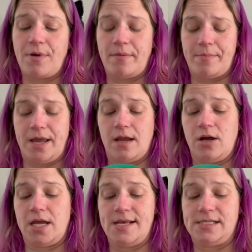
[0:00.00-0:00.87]
make
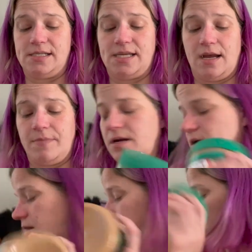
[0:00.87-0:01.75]
cookies and take them
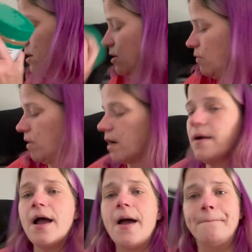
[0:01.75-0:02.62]
into work.
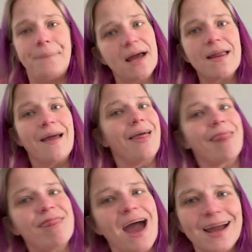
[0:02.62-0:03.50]
But
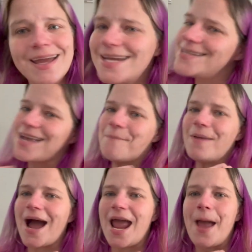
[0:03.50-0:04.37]
that is
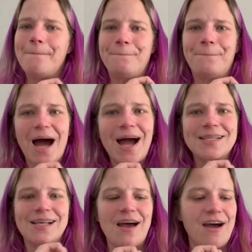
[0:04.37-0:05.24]
my
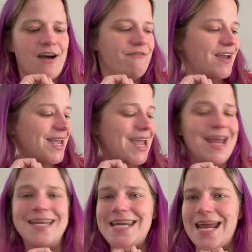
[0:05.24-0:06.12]
box of
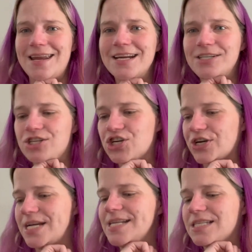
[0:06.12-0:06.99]
Canadian
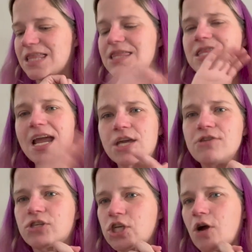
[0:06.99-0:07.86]
treats. Thank
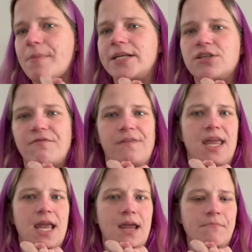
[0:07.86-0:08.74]
you so much,
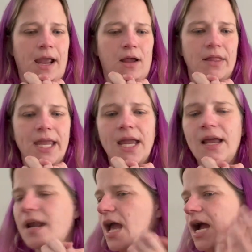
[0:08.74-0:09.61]
V and Michael
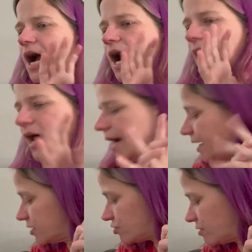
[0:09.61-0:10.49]
Ann. I
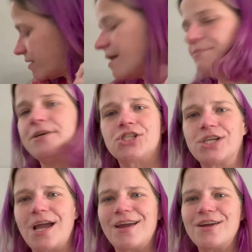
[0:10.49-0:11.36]
truly
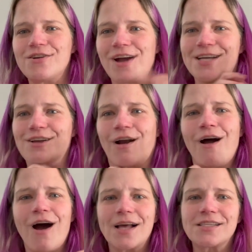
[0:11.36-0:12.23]
appreciate it. You guys are
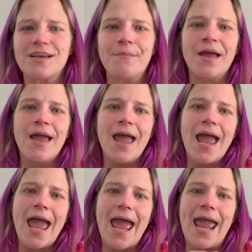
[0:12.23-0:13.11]
awesome.
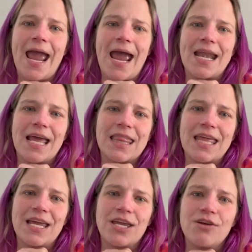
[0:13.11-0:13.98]
And
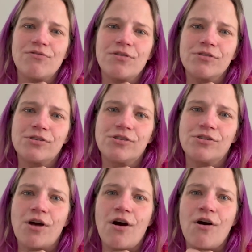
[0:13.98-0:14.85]
thank you
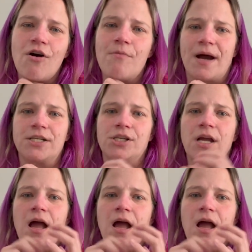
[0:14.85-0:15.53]
so much.